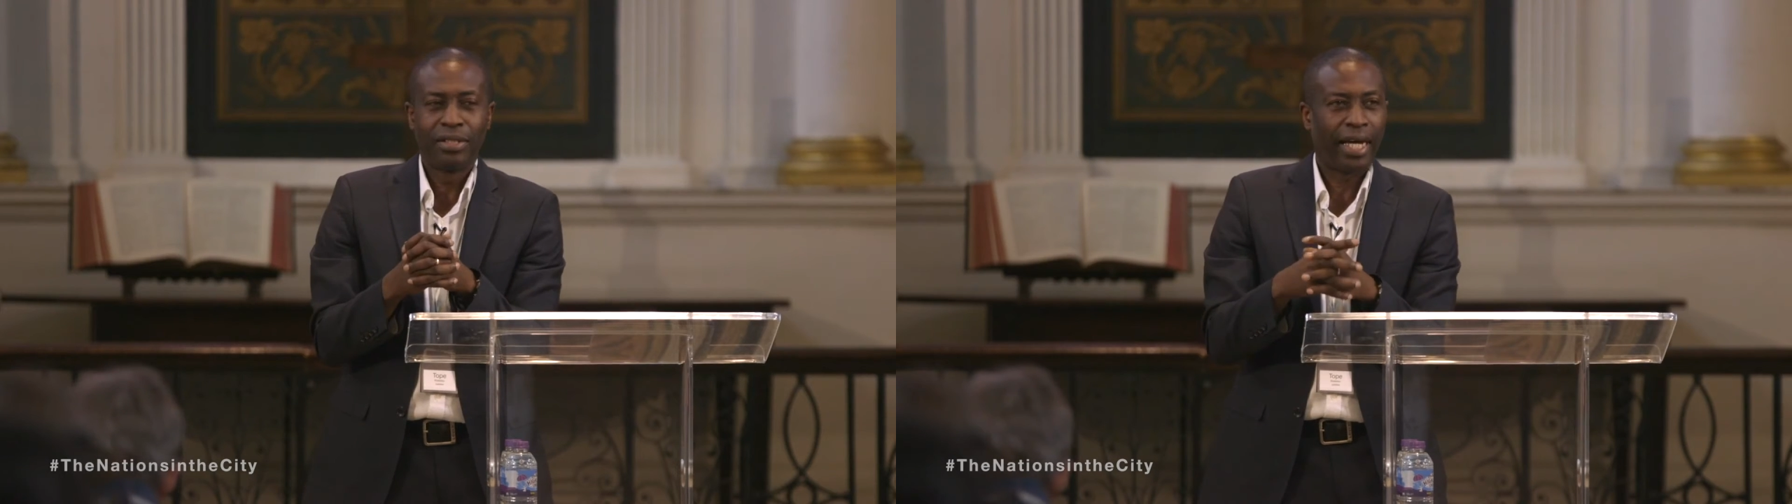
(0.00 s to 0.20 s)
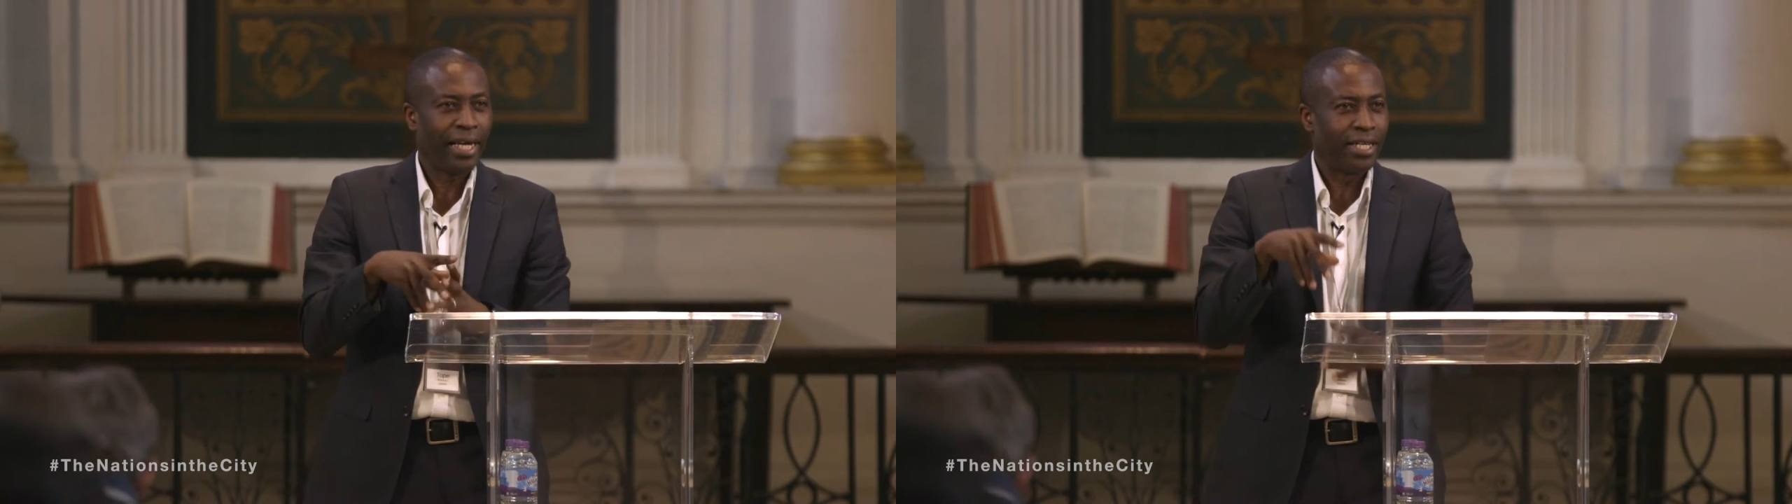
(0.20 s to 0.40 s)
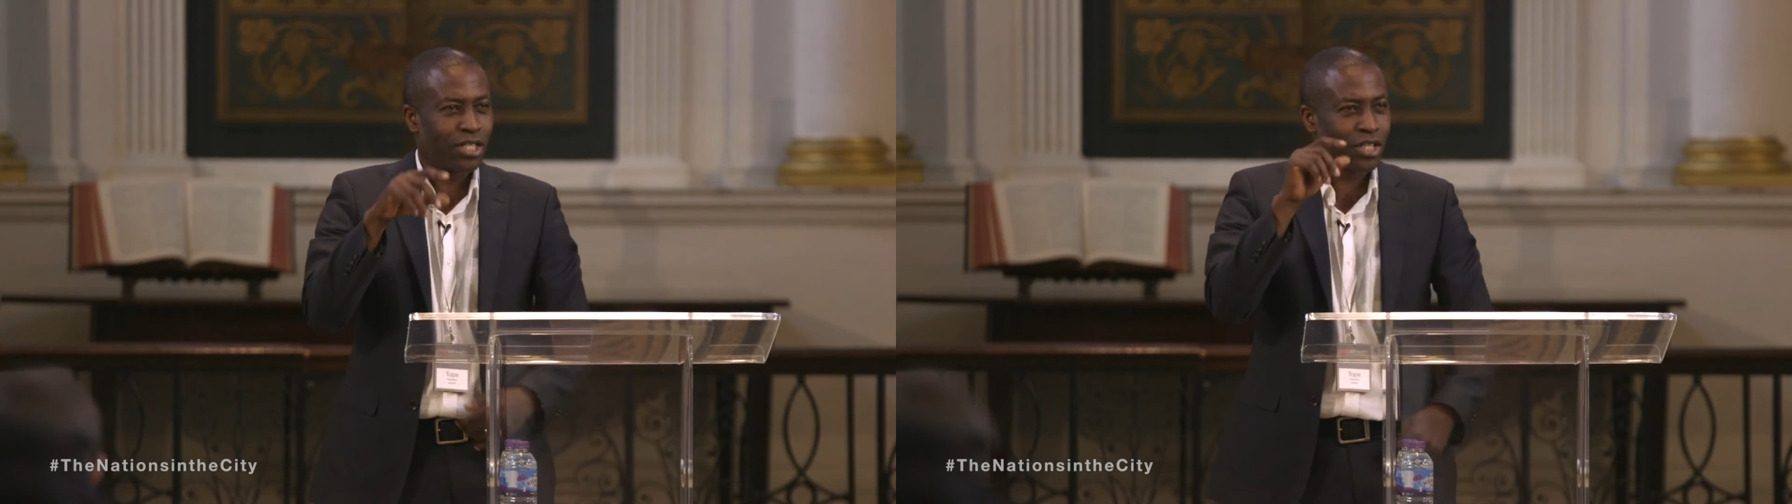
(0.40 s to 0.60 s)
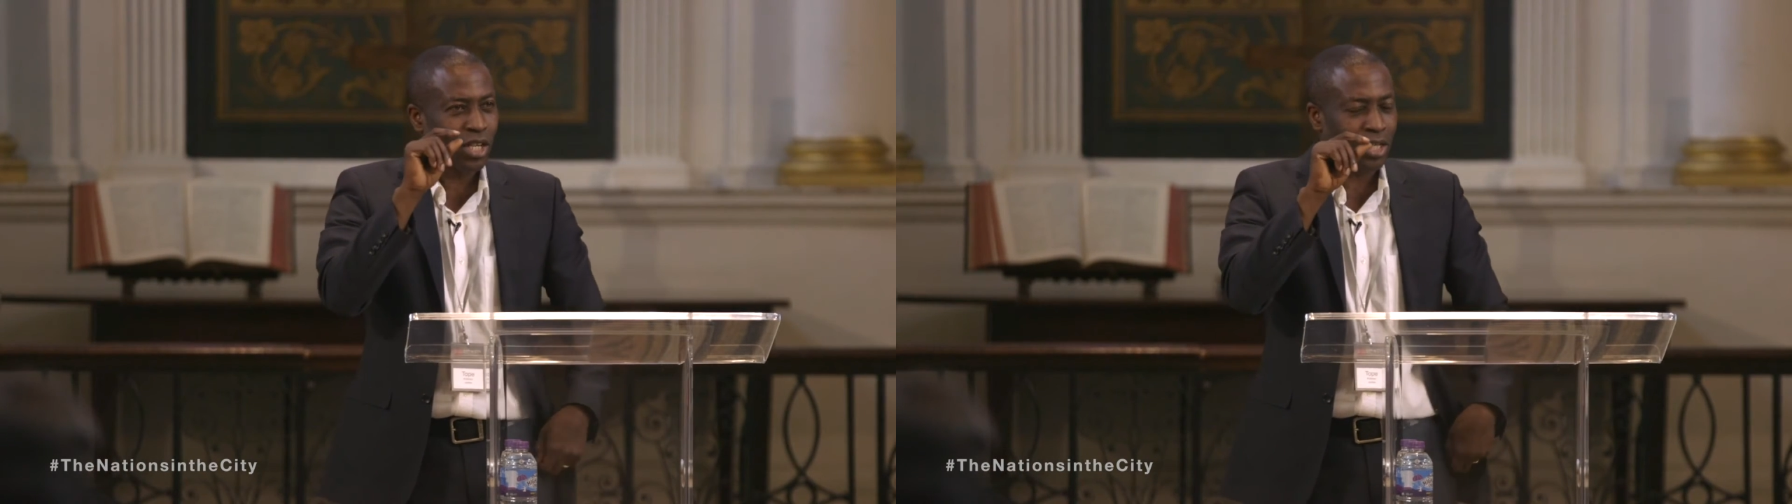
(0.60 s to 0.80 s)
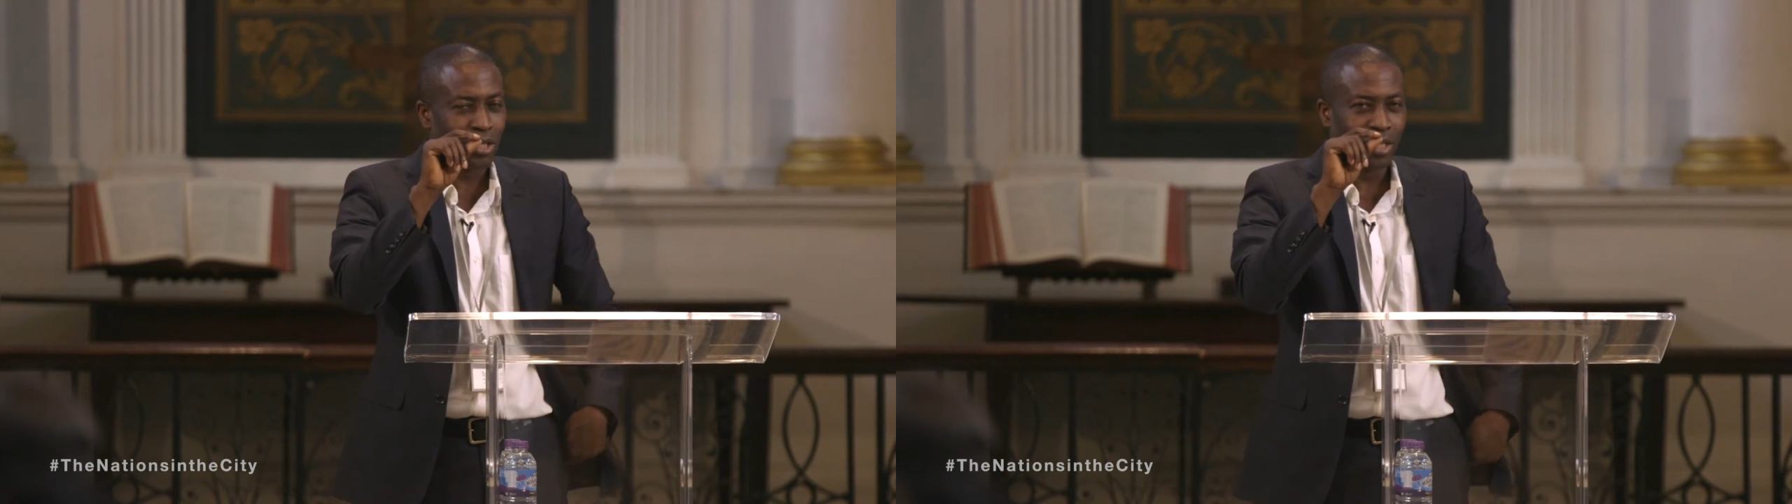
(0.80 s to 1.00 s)
that is
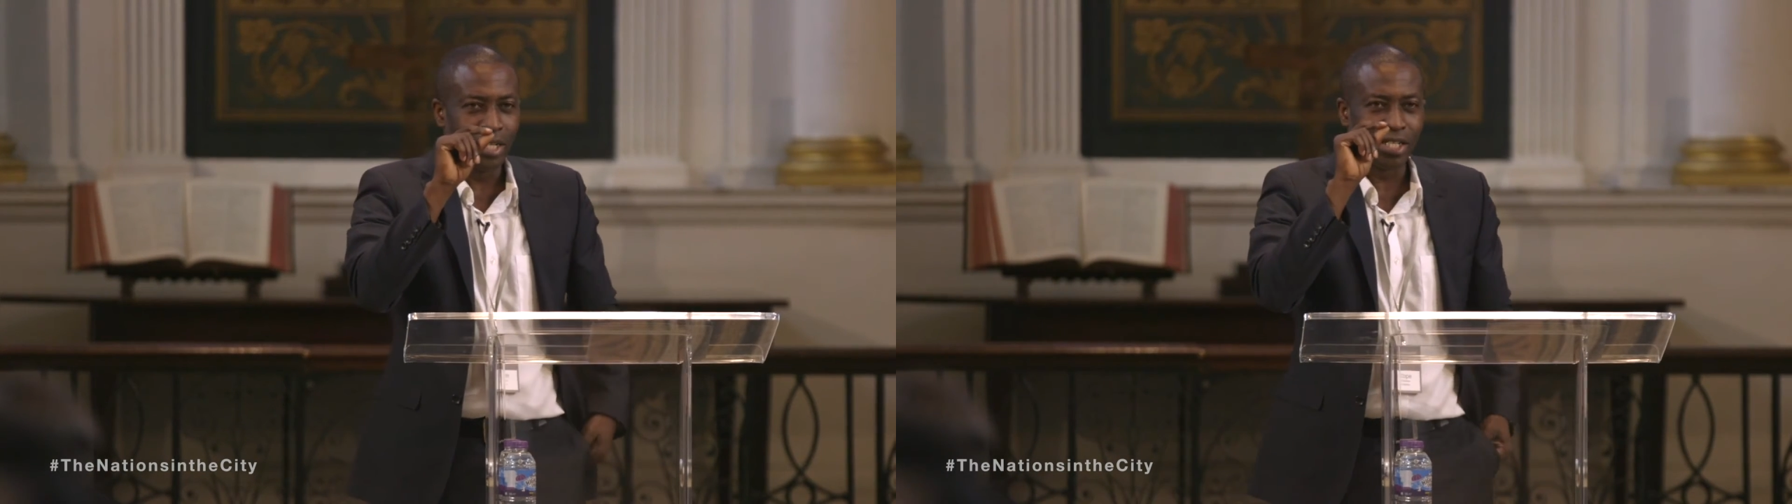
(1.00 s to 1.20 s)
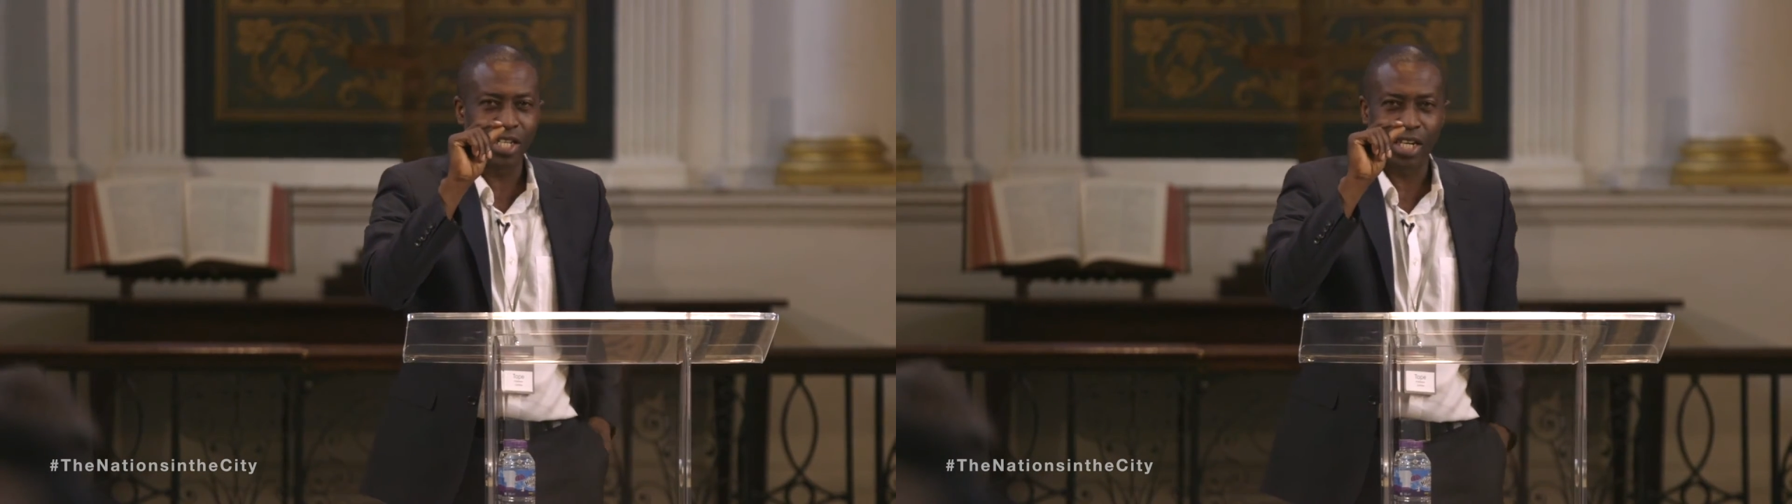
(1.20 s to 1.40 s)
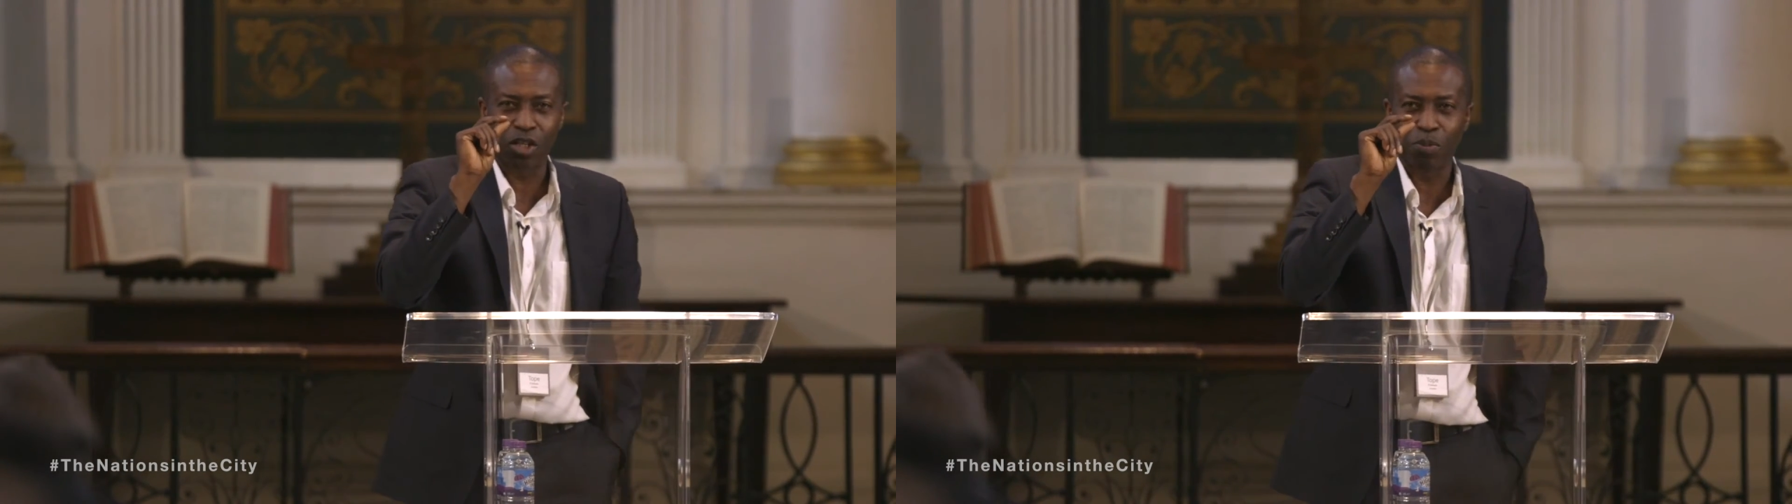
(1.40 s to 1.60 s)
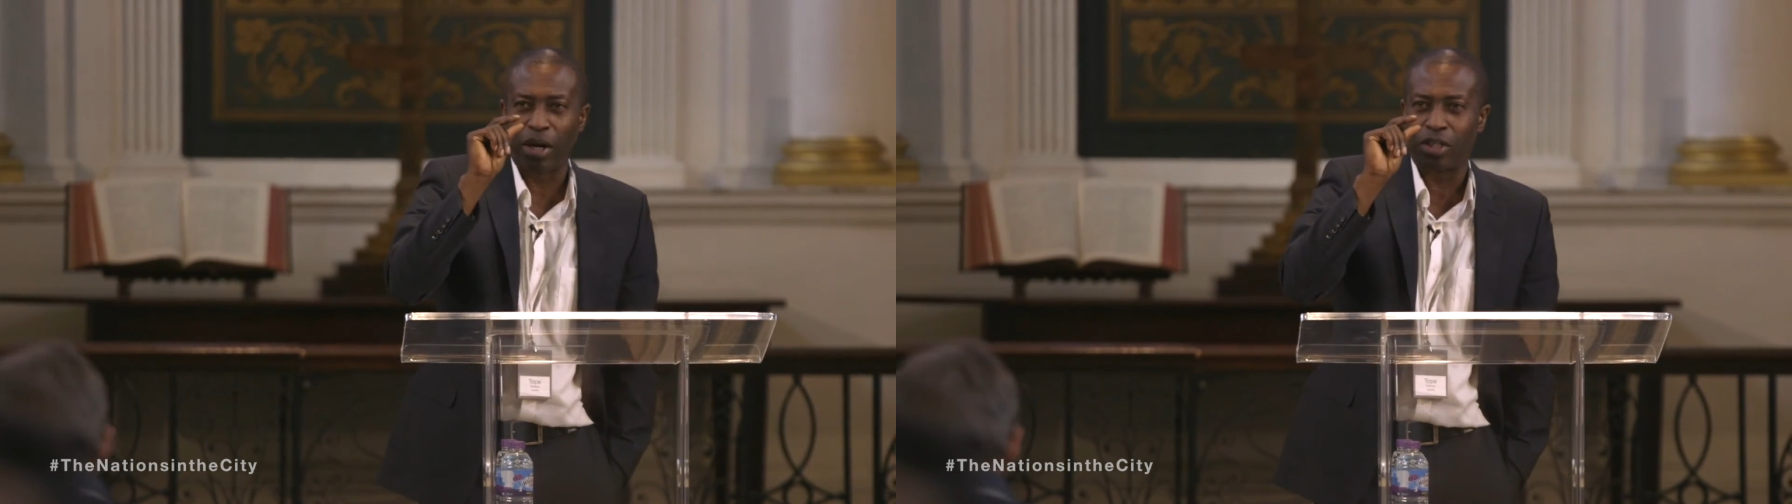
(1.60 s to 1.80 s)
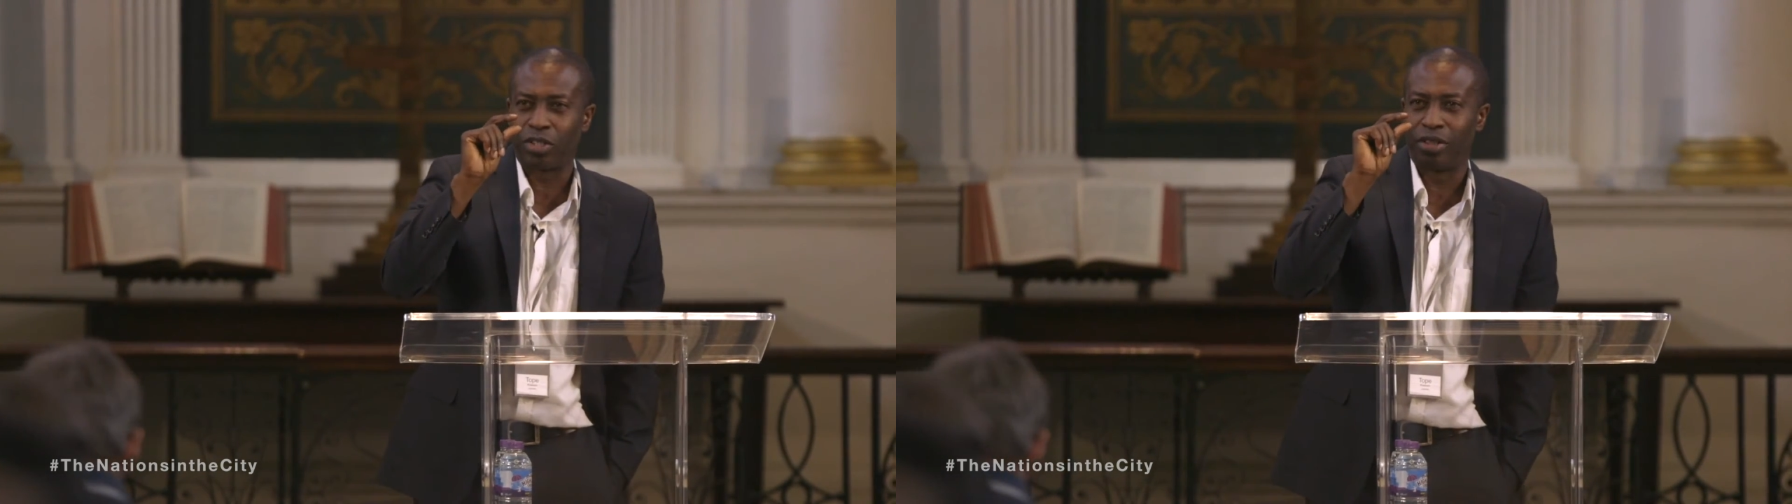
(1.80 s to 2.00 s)
subtle in its
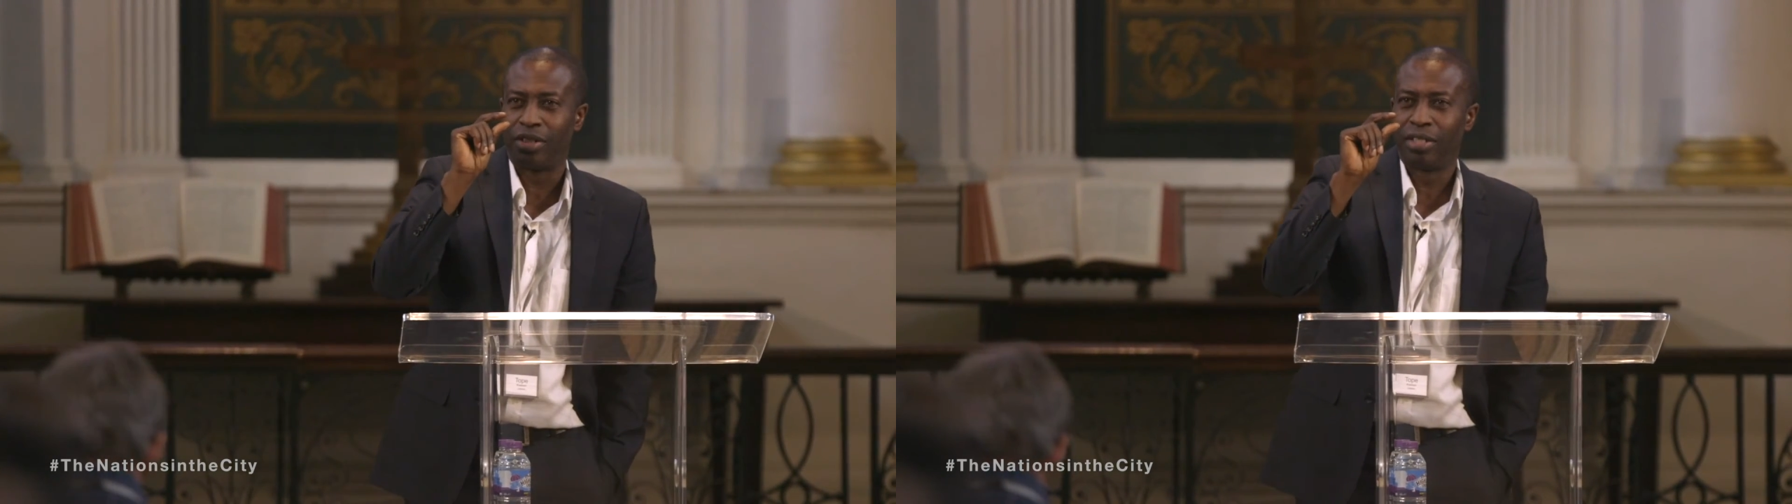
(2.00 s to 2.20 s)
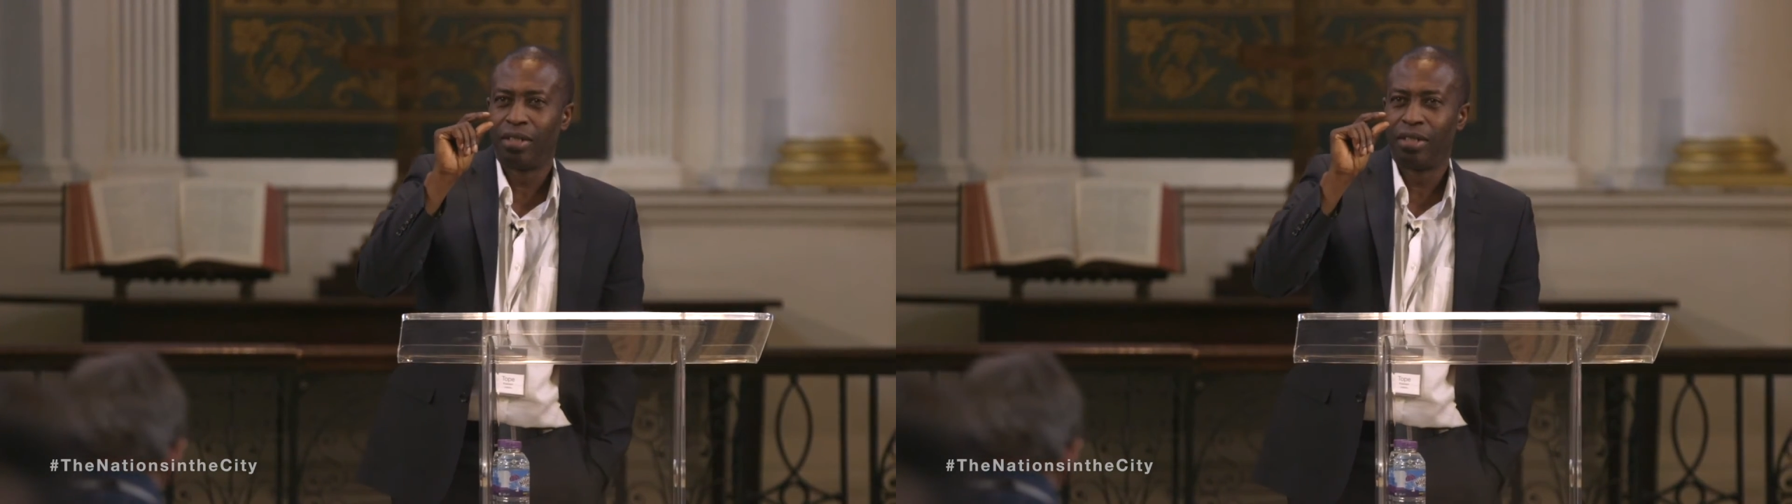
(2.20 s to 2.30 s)
expression,